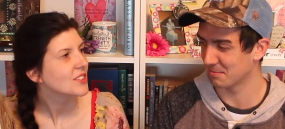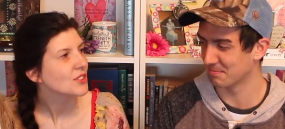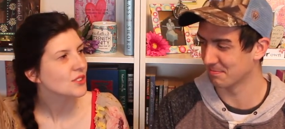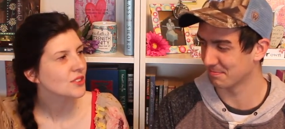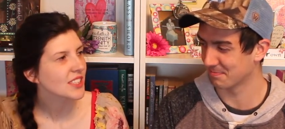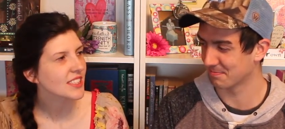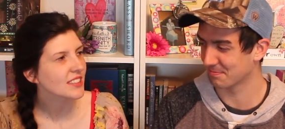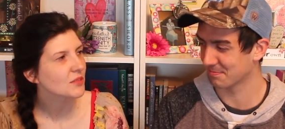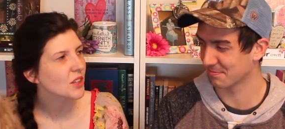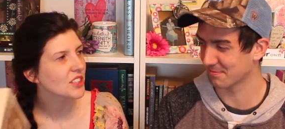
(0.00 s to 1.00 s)
Speaker 1: So you think
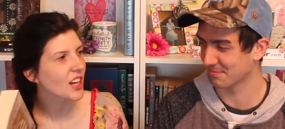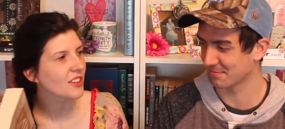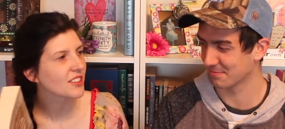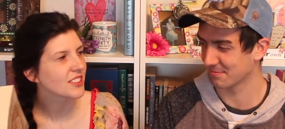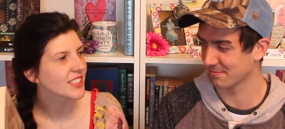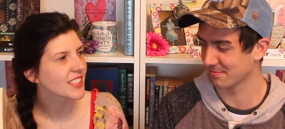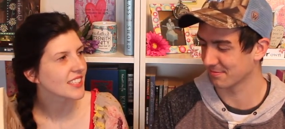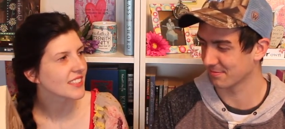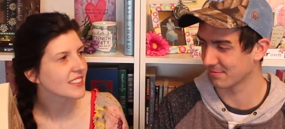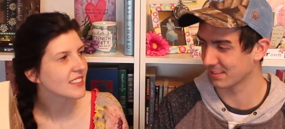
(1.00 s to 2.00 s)
it's, what genre do you think it
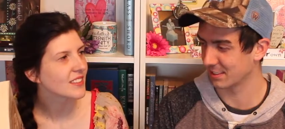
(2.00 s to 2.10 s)
is?